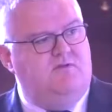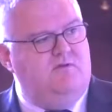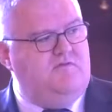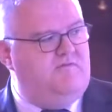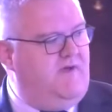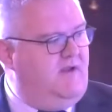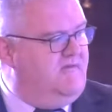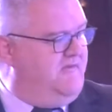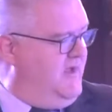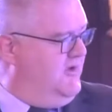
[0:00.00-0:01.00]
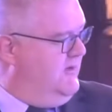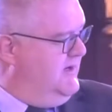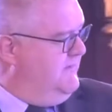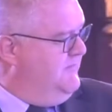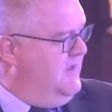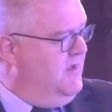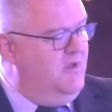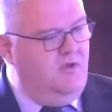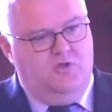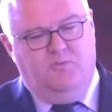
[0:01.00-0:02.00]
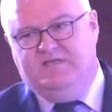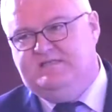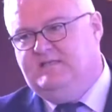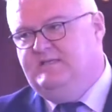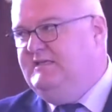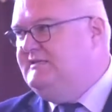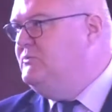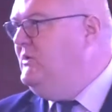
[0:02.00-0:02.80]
the cost of violence annually, this